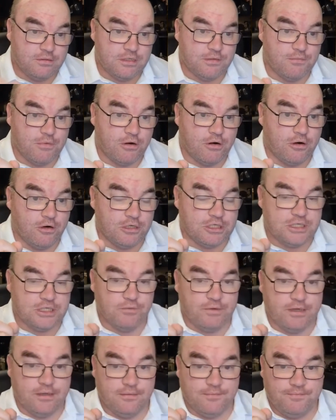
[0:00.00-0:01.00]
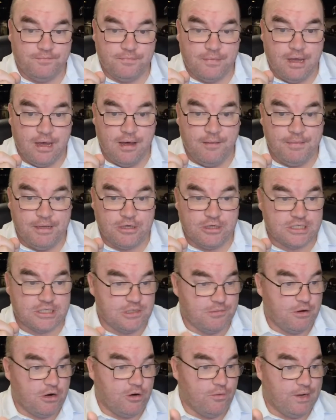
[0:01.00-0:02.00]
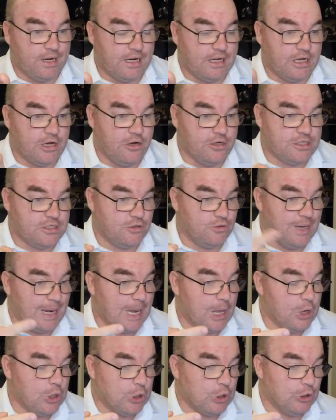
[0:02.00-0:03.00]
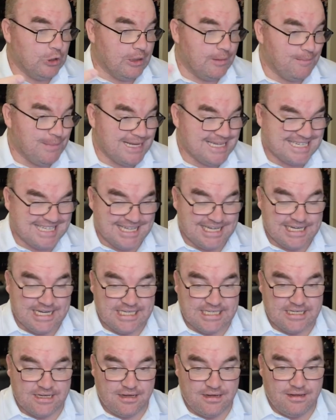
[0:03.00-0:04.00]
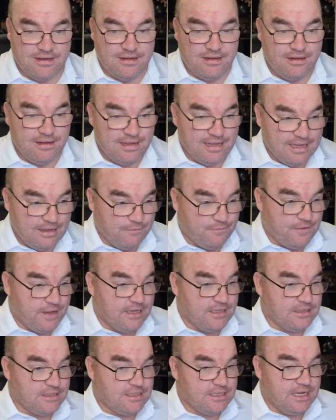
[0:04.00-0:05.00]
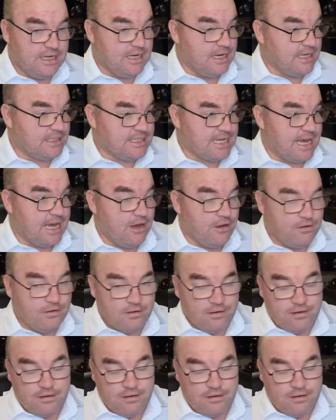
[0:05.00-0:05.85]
Tomorrow she will. Because tomorrow we're going to go to a local Maslenitsa event in our town.